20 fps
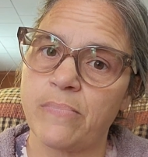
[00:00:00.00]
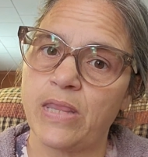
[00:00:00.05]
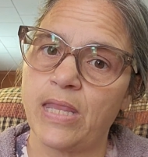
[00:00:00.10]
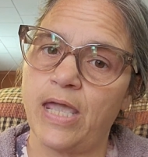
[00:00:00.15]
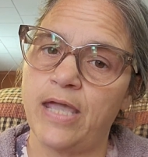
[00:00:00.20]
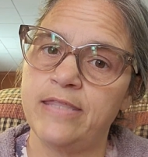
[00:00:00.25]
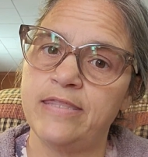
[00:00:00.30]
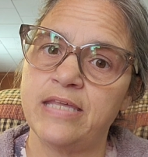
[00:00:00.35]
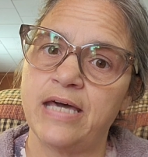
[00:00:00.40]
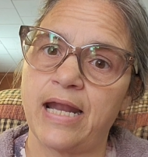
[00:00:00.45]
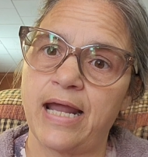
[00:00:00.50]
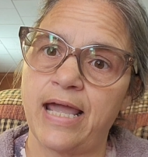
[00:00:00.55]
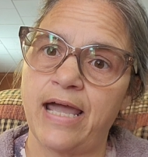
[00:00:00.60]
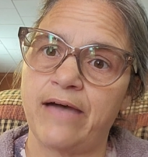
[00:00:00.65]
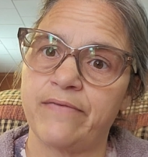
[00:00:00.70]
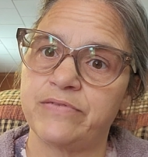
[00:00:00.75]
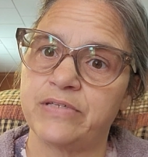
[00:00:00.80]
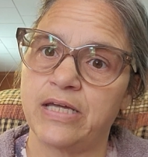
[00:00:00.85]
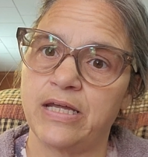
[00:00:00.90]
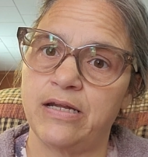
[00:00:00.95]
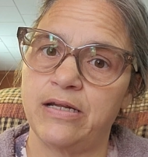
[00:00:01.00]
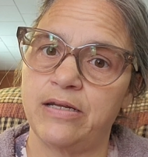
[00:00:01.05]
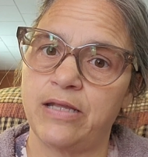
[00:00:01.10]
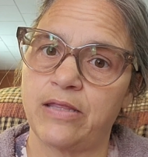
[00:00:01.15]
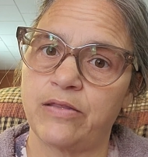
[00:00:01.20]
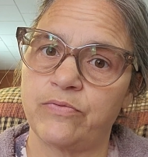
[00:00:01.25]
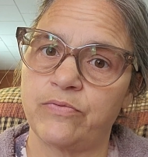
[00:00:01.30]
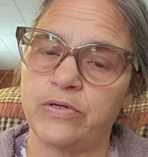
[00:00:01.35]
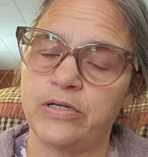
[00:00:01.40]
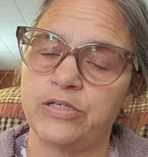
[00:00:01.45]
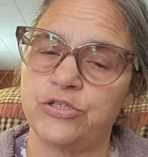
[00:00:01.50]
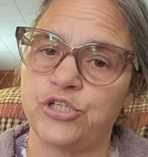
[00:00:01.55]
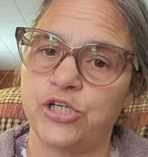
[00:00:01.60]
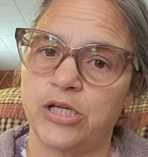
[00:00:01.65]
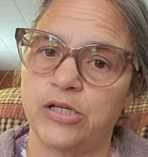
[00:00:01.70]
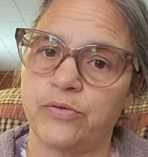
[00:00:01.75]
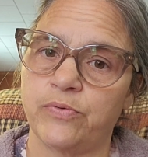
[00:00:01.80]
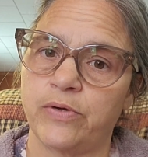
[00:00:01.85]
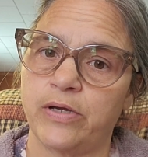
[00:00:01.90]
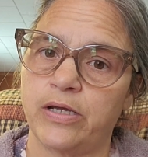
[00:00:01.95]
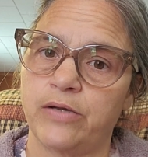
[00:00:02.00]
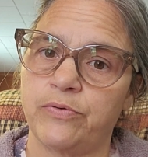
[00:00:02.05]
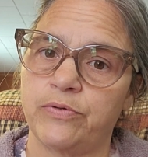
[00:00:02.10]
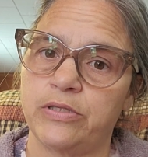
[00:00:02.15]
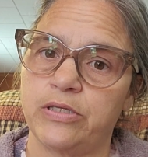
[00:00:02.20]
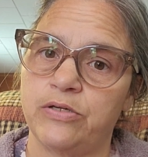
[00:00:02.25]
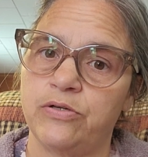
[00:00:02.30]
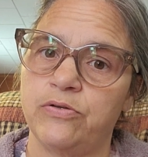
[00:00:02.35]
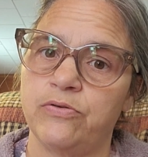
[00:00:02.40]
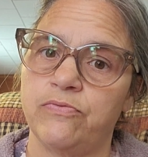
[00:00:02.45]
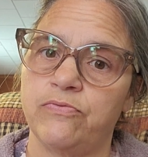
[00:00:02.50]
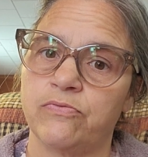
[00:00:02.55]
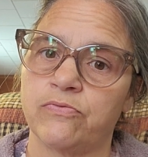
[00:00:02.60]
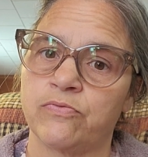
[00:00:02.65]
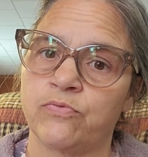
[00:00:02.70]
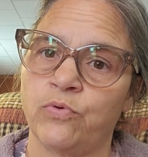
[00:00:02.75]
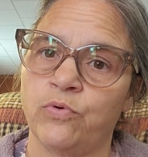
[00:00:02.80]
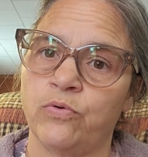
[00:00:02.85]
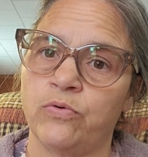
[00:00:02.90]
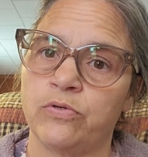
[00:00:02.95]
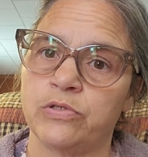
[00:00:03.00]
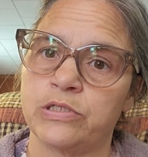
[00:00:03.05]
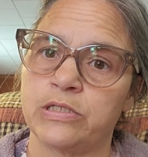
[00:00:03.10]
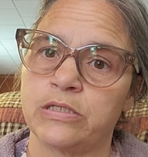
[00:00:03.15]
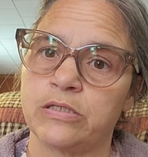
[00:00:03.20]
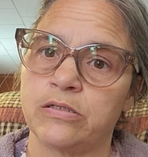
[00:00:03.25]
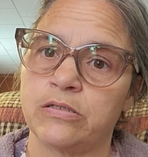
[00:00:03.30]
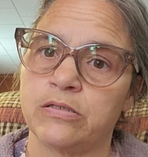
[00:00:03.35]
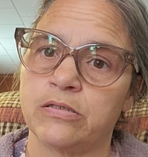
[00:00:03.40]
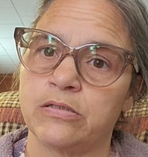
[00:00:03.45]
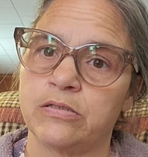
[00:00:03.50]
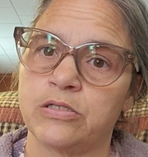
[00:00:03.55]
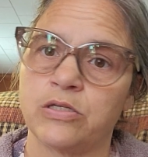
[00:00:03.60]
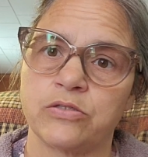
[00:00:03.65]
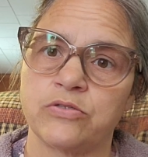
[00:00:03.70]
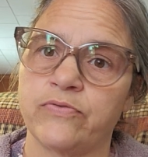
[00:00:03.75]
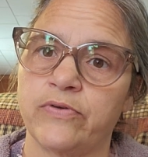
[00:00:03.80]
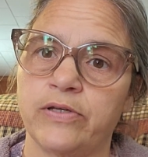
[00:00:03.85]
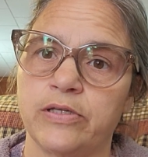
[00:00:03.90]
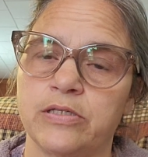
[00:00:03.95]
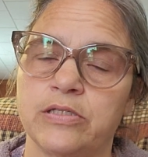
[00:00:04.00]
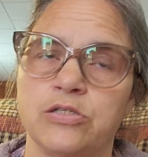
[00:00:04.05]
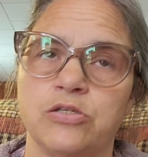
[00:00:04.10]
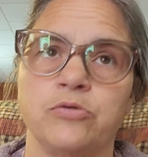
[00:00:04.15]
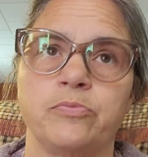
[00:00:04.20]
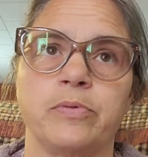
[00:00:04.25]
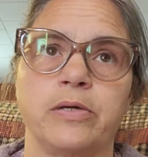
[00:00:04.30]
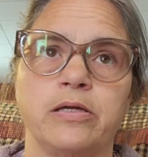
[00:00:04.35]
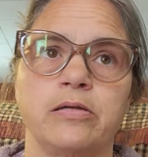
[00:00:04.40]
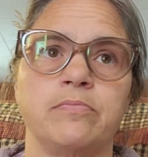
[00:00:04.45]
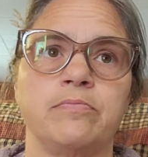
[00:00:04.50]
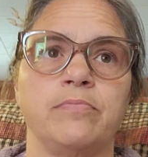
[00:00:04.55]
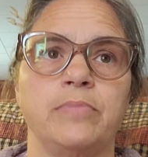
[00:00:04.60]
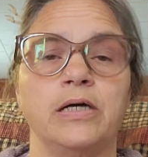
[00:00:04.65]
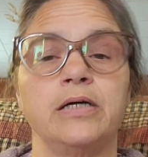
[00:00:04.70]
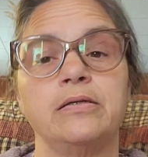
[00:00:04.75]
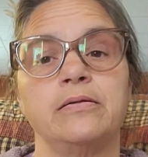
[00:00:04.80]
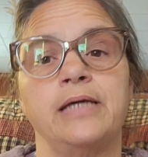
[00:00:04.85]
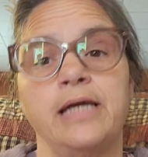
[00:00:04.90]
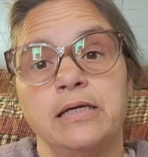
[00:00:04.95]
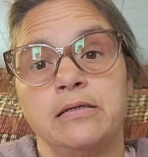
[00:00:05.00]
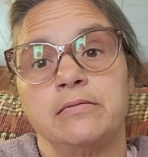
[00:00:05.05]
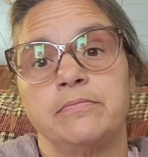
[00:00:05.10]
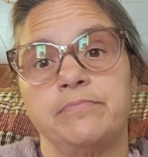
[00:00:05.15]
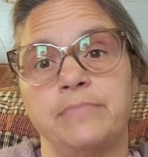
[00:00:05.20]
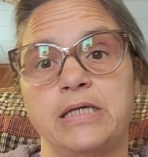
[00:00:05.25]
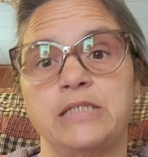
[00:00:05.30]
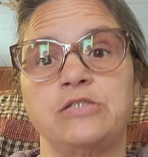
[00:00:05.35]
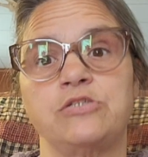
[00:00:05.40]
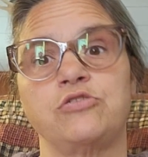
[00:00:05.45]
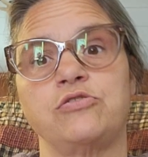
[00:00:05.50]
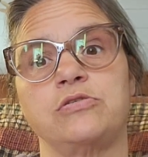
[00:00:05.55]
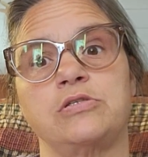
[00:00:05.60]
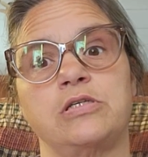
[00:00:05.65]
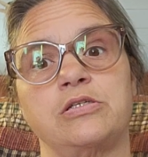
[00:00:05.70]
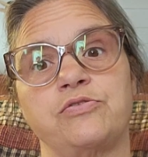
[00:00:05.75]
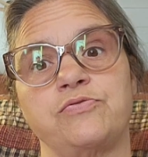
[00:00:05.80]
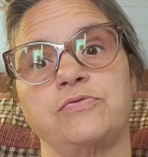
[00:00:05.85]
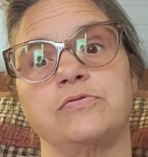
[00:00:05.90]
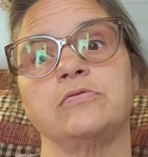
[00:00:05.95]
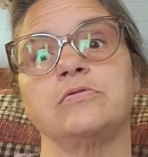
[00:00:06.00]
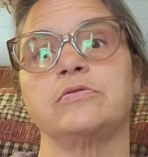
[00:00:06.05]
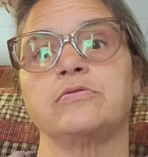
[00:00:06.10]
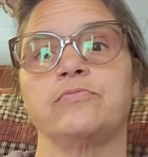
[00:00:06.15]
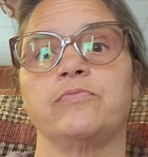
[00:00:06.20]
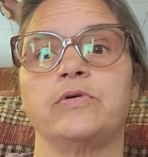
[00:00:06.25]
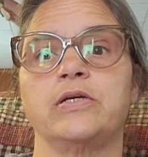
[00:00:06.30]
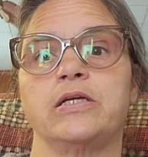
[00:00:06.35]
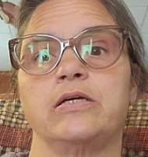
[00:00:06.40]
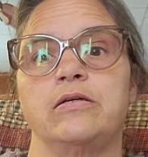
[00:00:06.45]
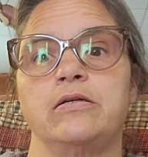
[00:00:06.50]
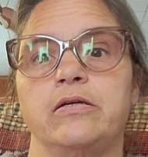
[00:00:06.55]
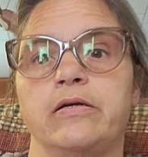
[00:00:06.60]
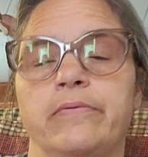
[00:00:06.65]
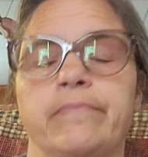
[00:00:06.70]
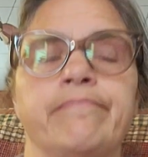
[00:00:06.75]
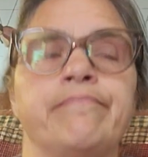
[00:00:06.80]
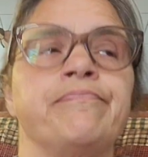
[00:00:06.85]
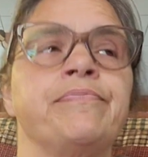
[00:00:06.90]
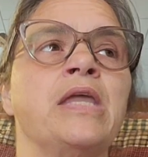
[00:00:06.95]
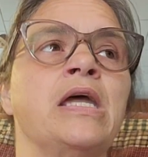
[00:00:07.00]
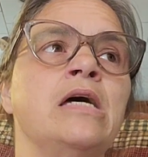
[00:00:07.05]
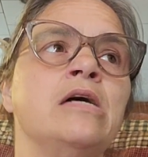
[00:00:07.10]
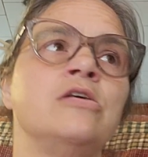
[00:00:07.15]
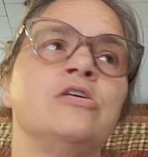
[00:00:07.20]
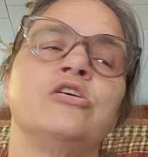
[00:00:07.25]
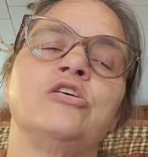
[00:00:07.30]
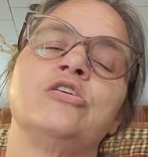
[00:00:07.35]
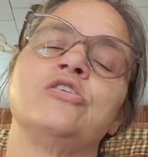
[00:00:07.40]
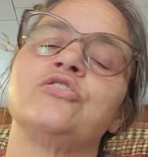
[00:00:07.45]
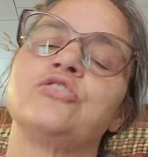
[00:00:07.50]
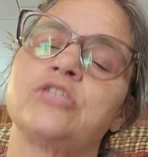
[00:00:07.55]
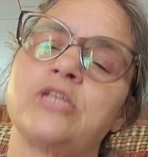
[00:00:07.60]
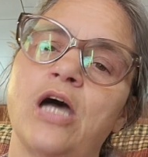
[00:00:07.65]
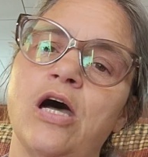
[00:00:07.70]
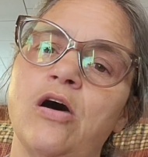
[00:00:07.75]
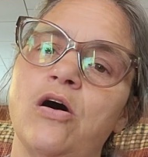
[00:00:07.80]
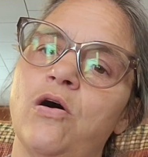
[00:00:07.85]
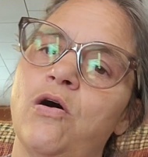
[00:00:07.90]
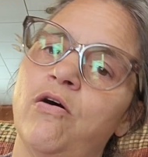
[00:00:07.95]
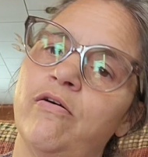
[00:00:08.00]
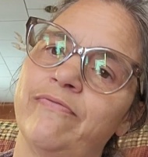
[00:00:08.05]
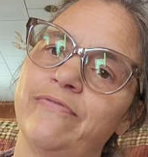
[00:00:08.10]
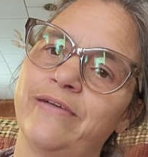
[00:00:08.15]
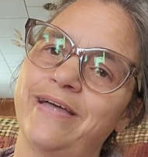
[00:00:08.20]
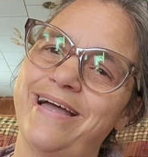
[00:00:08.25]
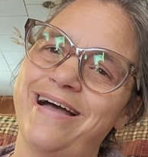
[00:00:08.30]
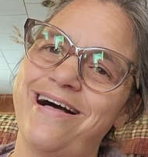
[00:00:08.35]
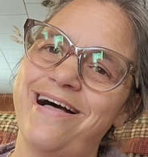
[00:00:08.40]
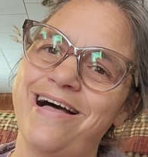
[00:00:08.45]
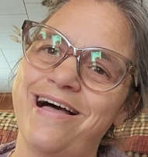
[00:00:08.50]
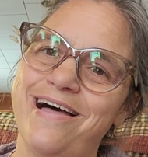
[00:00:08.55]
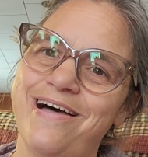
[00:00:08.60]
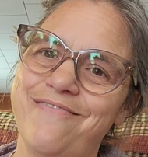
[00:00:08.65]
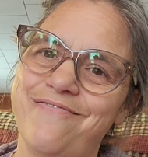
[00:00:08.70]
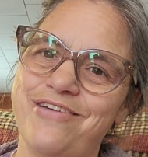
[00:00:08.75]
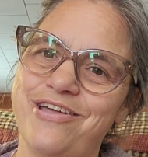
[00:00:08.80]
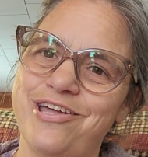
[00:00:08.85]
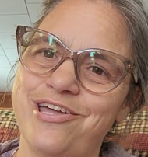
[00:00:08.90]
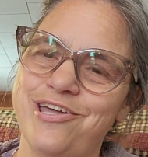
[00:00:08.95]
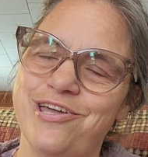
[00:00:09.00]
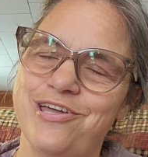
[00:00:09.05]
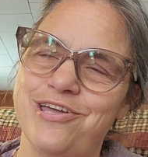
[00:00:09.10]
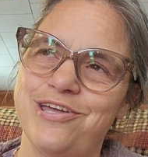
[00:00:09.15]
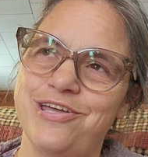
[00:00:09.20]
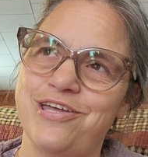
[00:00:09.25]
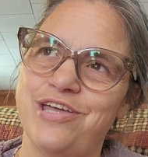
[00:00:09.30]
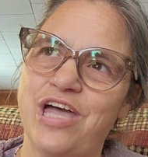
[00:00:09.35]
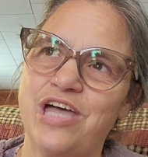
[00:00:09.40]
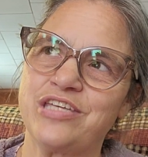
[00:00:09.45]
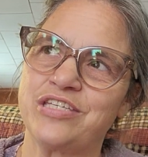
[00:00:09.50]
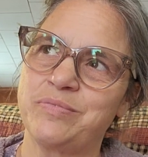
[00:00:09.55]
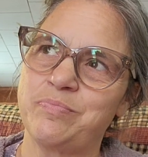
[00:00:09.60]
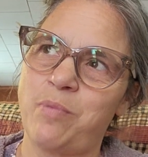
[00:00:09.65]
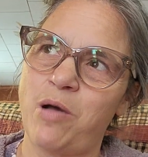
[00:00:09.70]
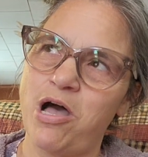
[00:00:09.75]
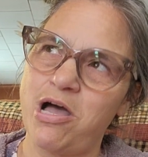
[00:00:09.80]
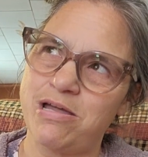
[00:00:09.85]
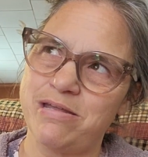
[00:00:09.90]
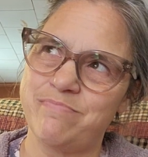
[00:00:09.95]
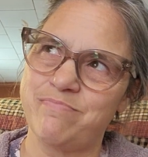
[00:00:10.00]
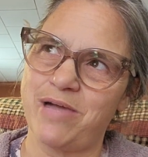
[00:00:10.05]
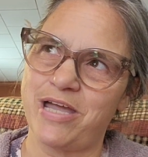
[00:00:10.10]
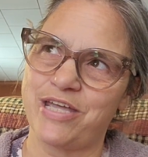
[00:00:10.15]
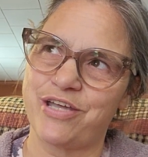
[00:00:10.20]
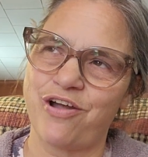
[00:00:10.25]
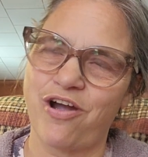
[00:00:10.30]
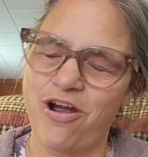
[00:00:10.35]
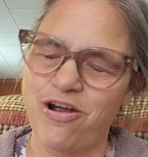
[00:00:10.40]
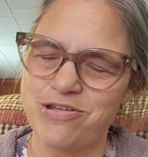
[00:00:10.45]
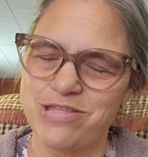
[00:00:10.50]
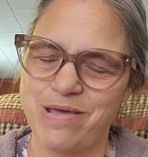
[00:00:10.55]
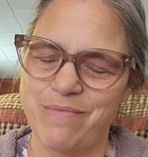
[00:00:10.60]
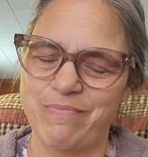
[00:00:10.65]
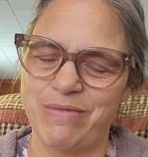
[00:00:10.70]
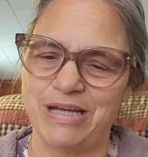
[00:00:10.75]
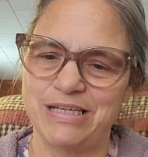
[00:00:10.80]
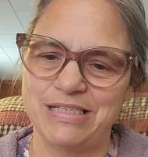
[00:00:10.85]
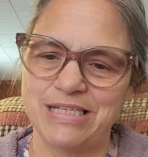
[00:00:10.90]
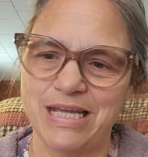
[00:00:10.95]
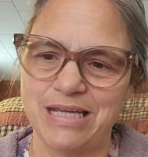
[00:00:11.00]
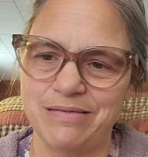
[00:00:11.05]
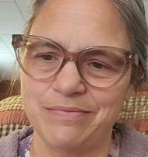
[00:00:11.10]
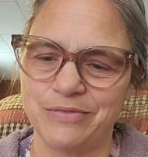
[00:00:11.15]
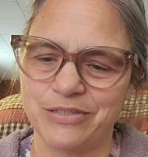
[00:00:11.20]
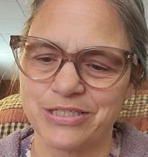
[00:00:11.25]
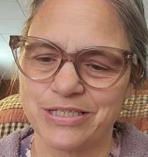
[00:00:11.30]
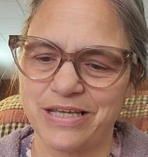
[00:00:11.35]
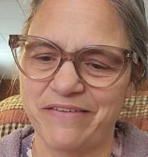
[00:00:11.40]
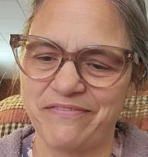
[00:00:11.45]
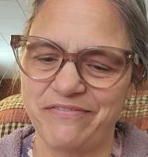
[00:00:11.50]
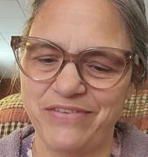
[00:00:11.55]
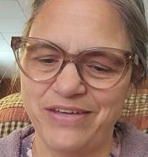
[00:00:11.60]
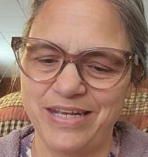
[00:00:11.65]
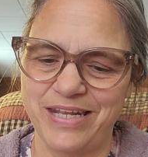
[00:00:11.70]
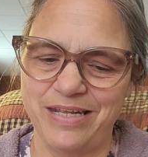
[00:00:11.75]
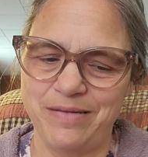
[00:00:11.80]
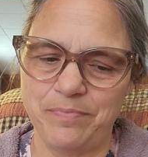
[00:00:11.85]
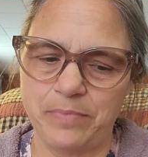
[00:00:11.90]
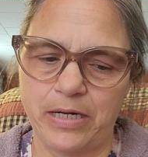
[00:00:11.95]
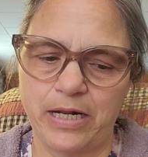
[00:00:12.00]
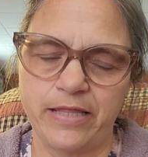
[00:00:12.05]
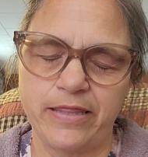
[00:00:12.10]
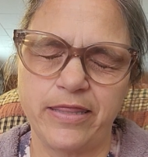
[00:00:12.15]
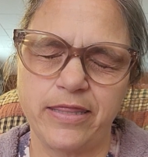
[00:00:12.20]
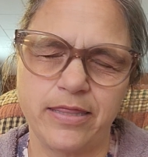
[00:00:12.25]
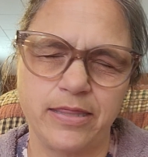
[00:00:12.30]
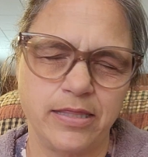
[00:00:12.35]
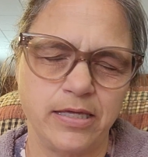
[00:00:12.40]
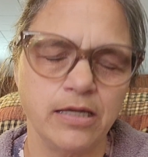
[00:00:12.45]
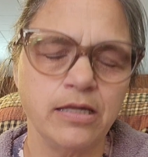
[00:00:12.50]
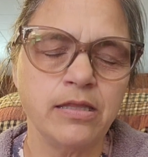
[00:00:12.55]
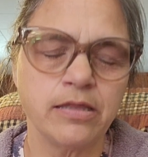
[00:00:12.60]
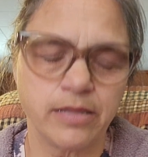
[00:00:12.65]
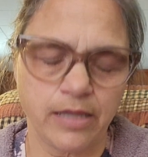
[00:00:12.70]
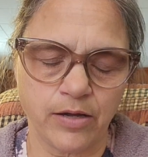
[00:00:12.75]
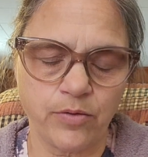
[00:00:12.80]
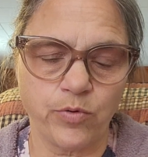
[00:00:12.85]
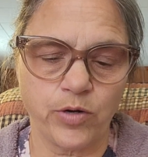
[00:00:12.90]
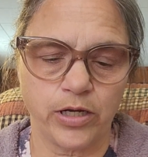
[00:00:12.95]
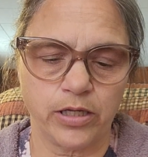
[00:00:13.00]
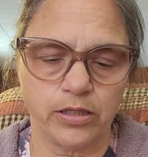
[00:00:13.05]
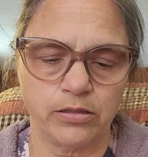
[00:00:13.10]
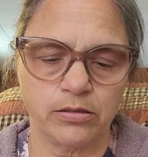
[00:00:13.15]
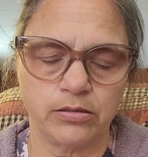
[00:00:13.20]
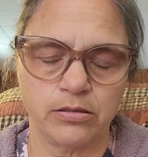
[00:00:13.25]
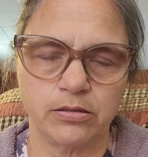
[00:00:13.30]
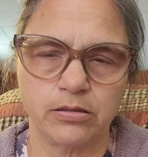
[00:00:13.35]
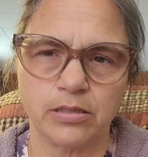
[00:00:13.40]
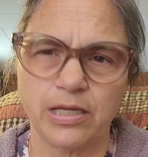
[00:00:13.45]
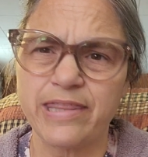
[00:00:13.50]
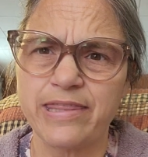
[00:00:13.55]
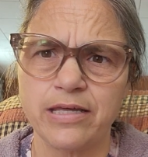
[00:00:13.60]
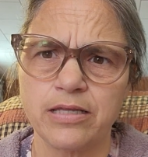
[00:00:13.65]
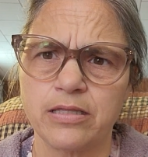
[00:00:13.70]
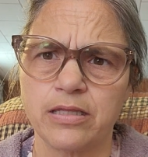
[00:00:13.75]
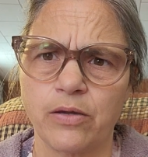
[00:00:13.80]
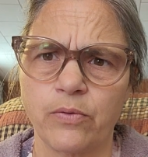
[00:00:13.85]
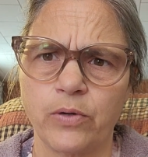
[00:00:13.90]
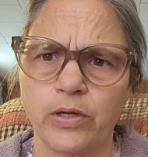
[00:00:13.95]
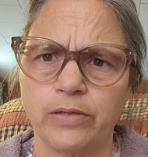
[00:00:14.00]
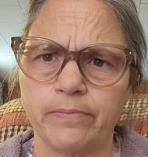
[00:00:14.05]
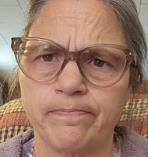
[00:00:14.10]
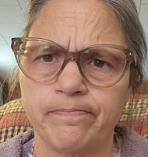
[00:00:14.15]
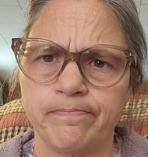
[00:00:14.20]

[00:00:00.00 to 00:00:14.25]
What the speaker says: And then I have to get another one in January with the new rules. So it's really stupid. But hey, Massachusetts rules. What are you going to do? So hopefully I'll have a spot in my car that my tables can fit in, but I think they will. I think they will.